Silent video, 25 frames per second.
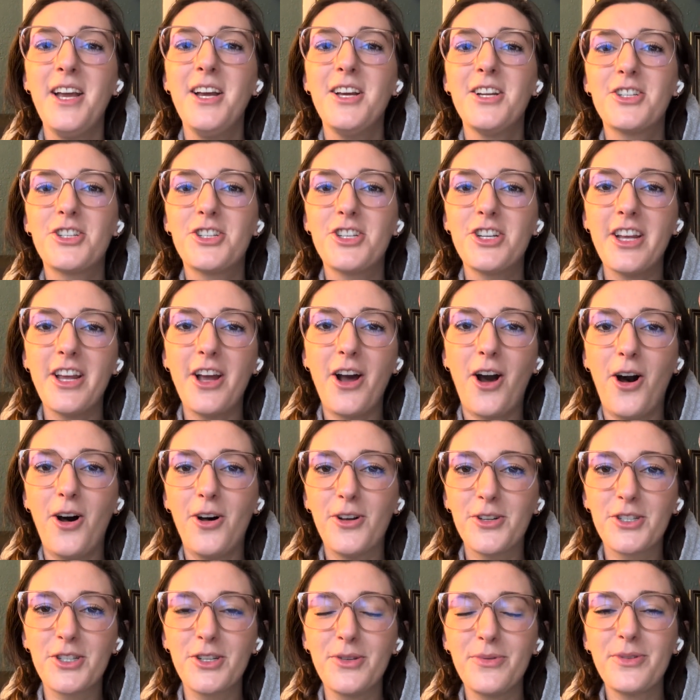She
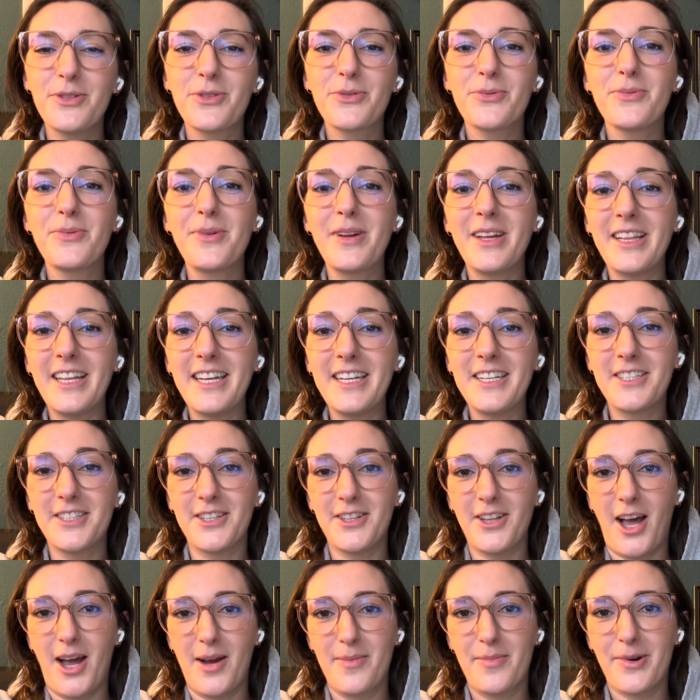also was really
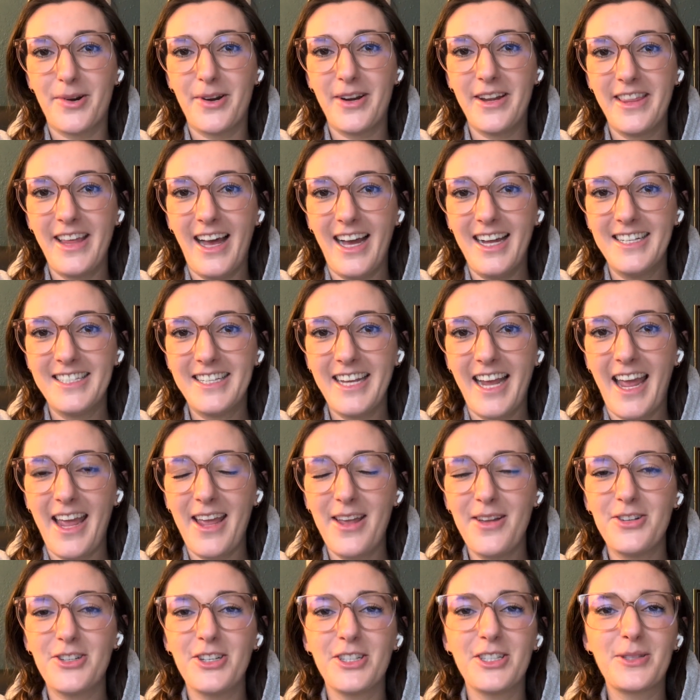slobbery that
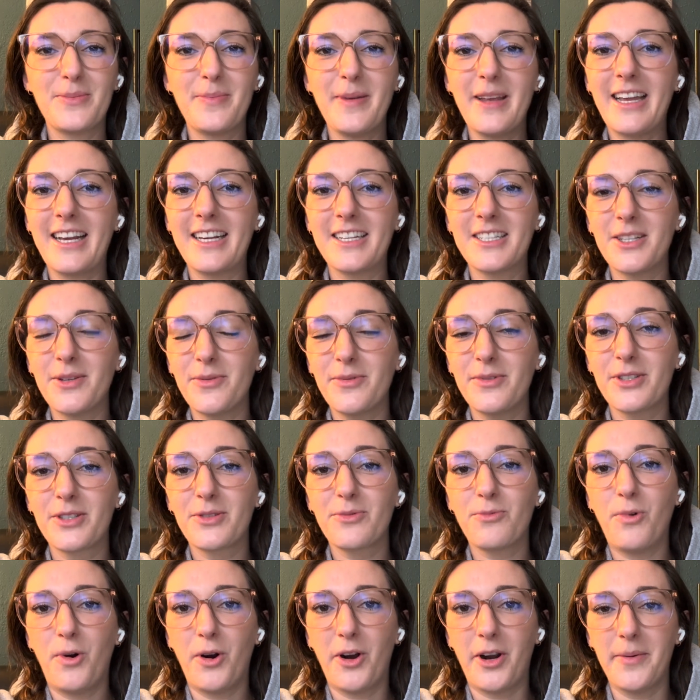day just because it was
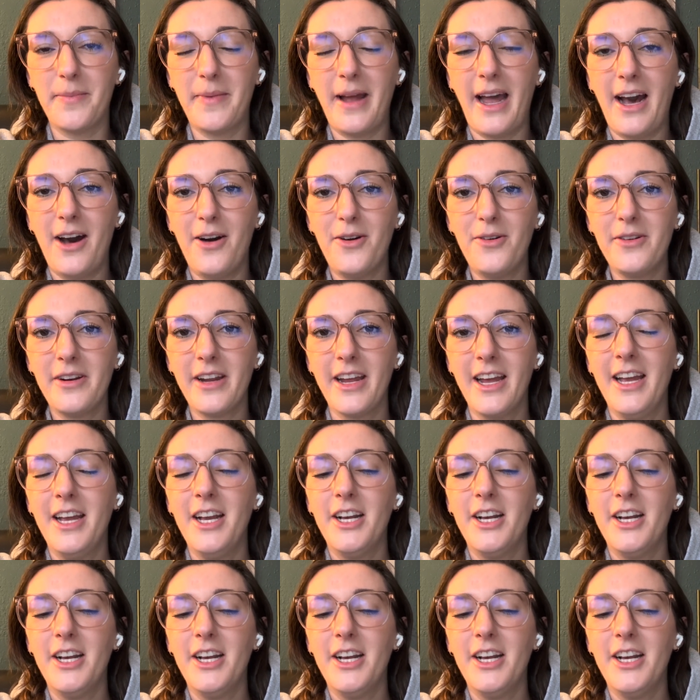warm out.